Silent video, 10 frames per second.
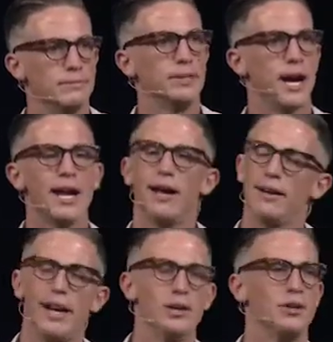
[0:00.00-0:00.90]
God,
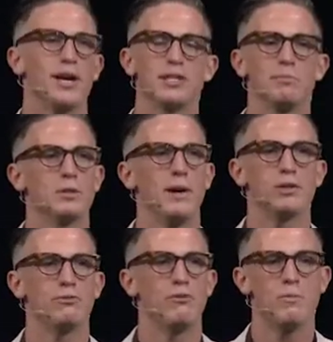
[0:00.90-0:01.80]
I know you got something
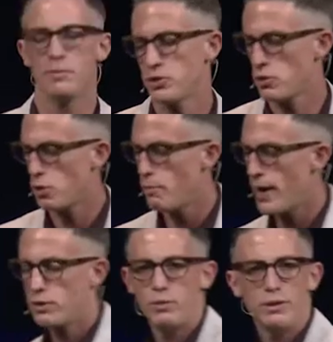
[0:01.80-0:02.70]
special for me. I'm just going to go
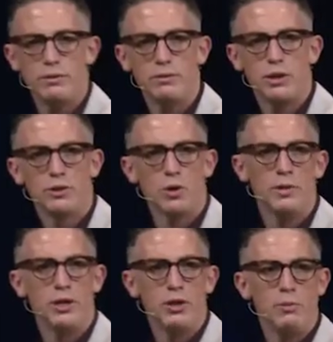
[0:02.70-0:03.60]
back to what you told
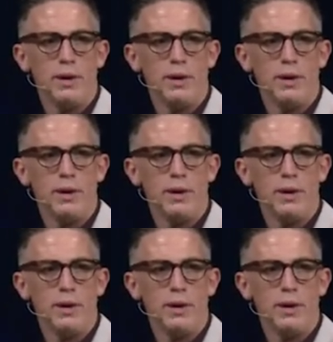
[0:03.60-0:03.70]
me to do.